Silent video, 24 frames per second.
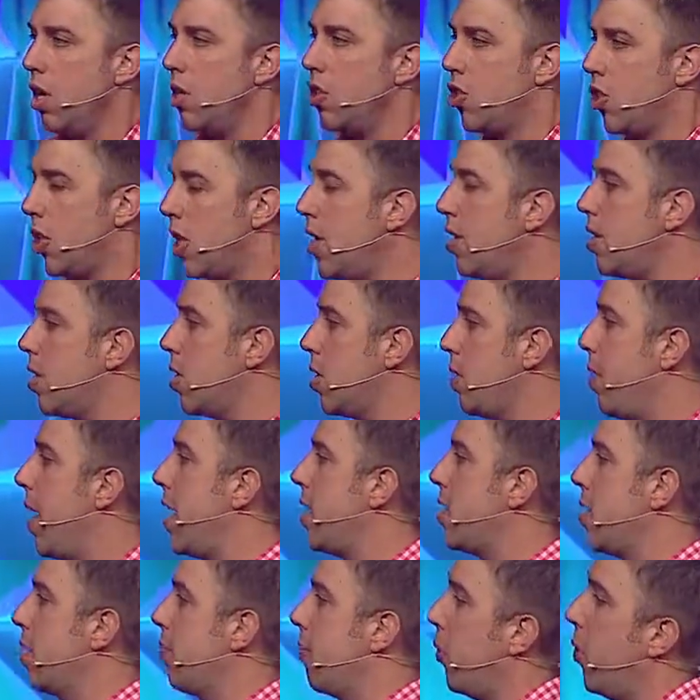Jesus
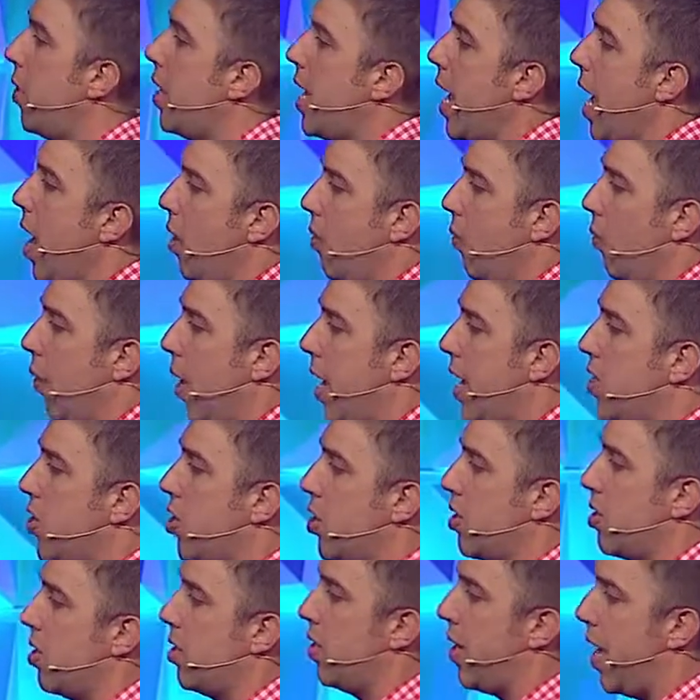made some pretty
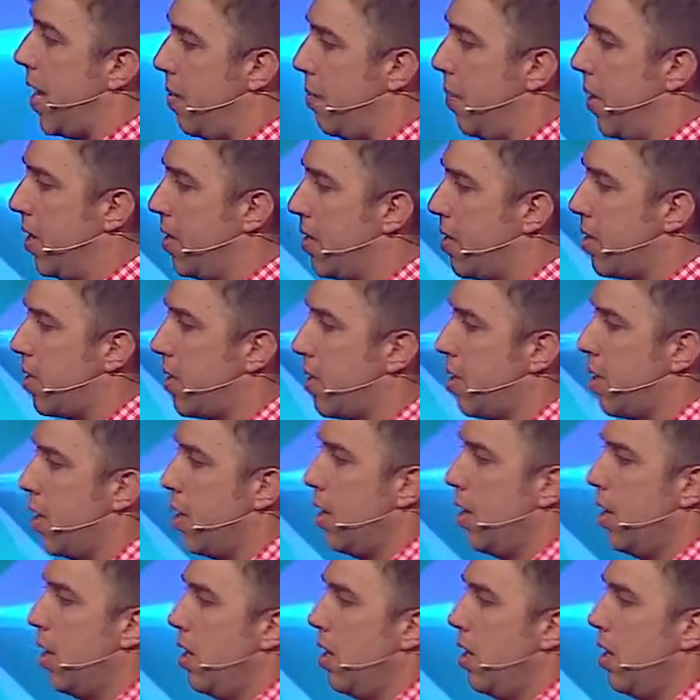outrageous statements.